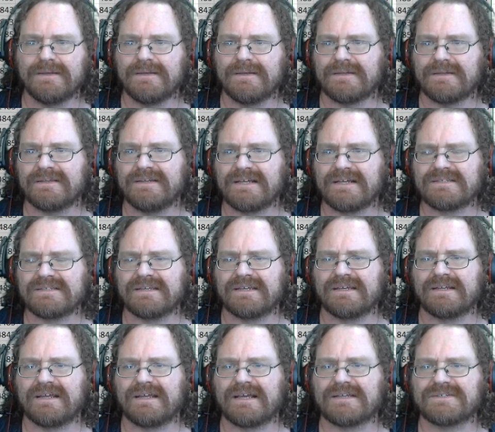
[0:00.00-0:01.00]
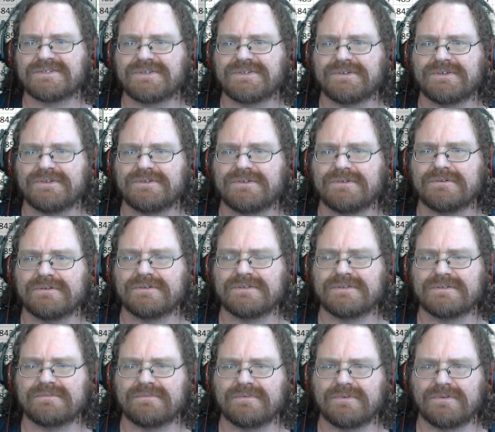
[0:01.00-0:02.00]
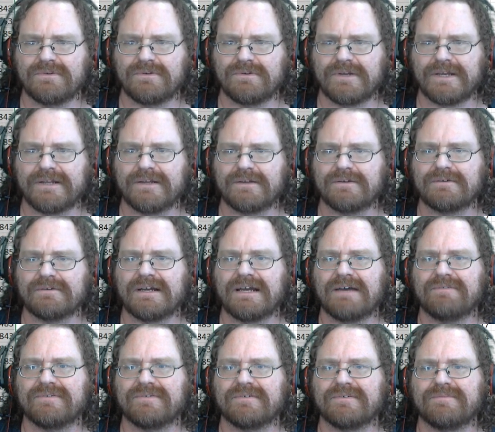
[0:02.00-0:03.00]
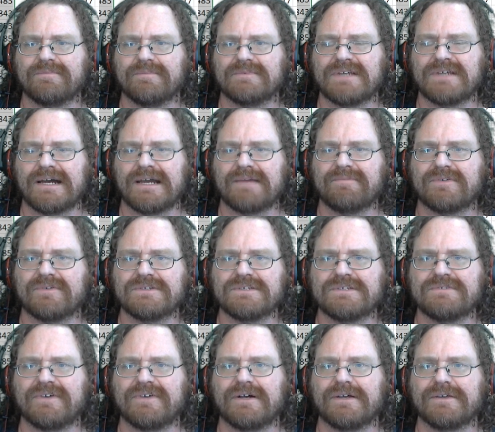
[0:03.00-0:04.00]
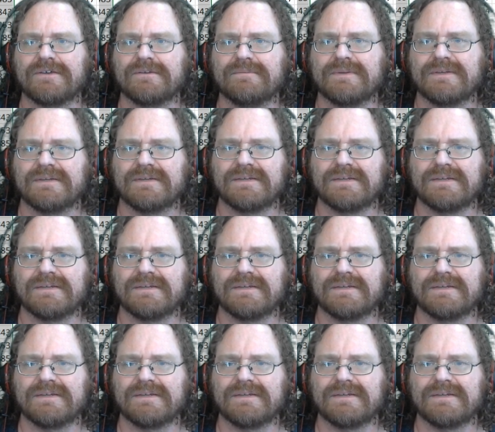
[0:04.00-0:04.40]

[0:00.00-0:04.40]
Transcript: The next thing it asks you to do is create a graph of time versus volume.